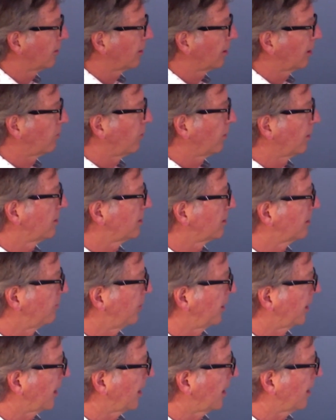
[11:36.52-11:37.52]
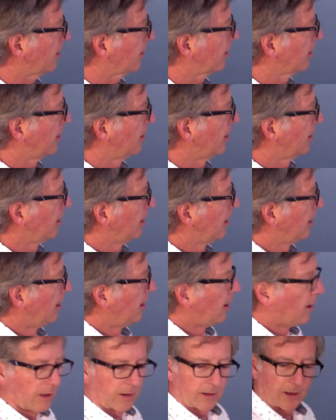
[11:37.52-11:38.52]
that I'd want to pick out.
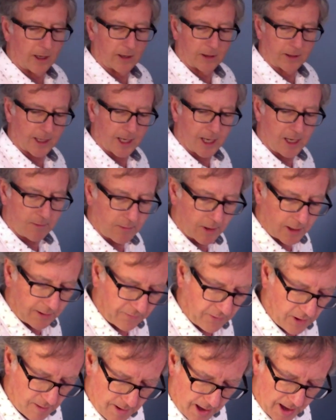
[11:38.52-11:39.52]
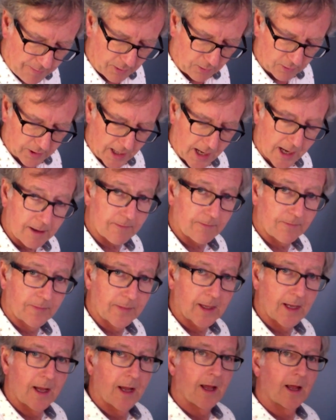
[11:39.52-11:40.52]
Okay, if I'm happy with that,
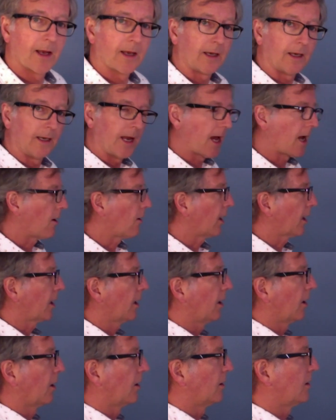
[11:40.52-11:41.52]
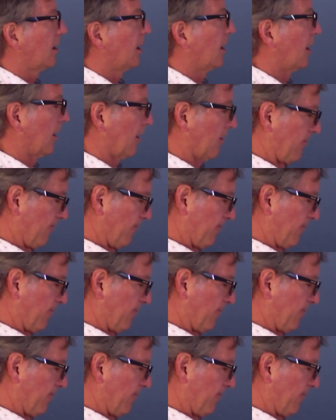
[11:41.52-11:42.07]
now I can go to ink.